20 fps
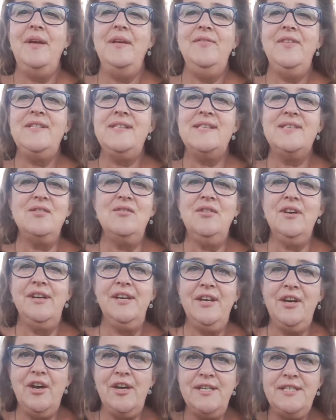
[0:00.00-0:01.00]
This is all going
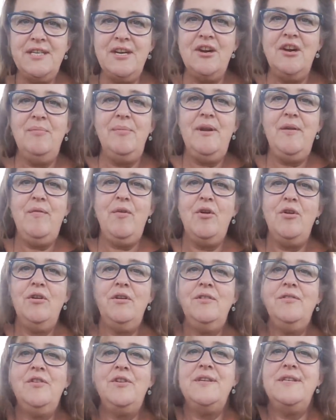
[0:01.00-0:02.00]
to go terribly wrong
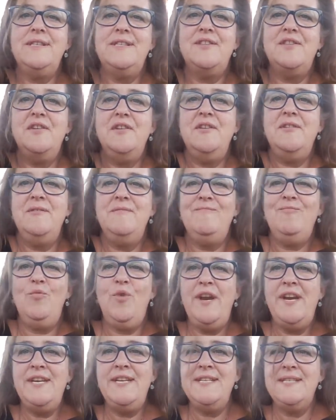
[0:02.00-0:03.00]
because the
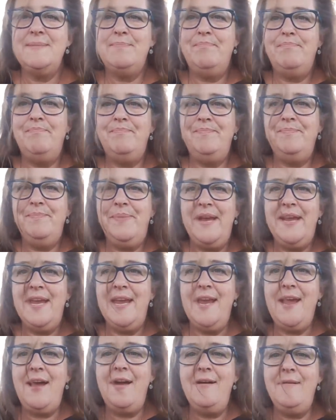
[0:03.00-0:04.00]
wind is
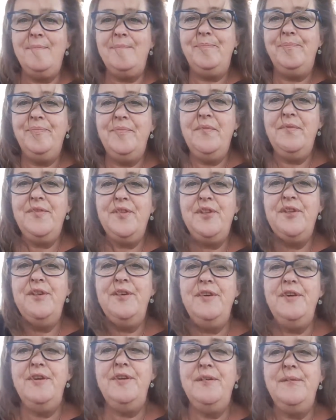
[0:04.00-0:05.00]
picking up.
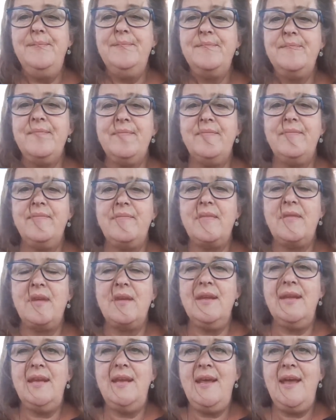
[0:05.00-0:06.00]
The
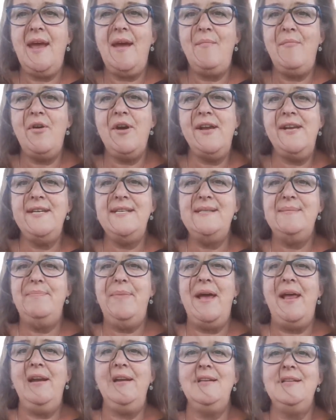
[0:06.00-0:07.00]
camera is
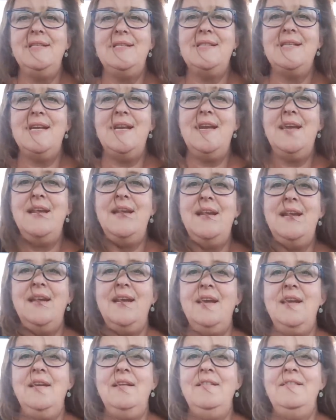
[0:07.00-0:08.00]

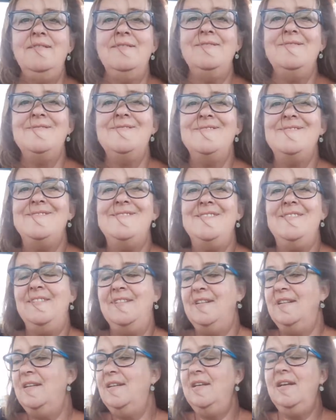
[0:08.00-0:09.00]
balancing
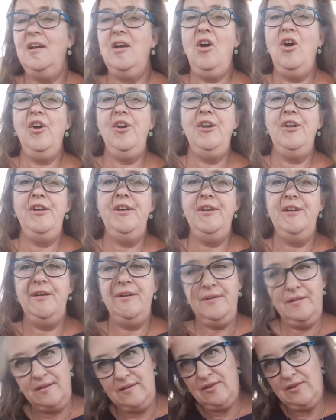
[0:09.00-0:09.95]
on a...